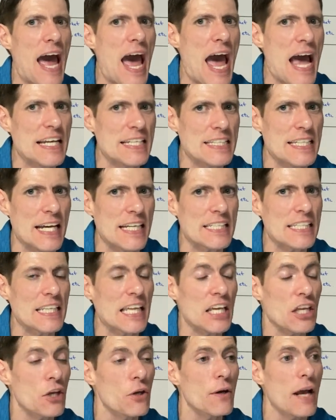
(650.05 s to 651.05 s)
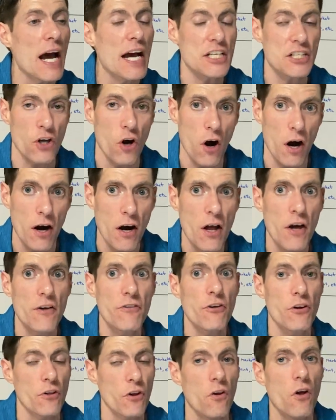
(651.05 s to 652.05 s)
assets like you guys are
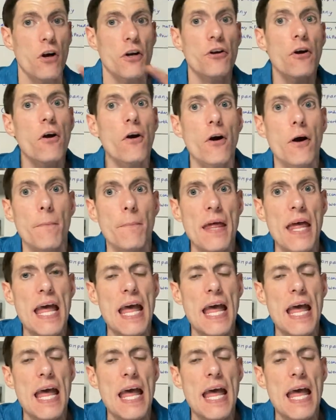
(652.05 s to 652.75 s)
for the long term.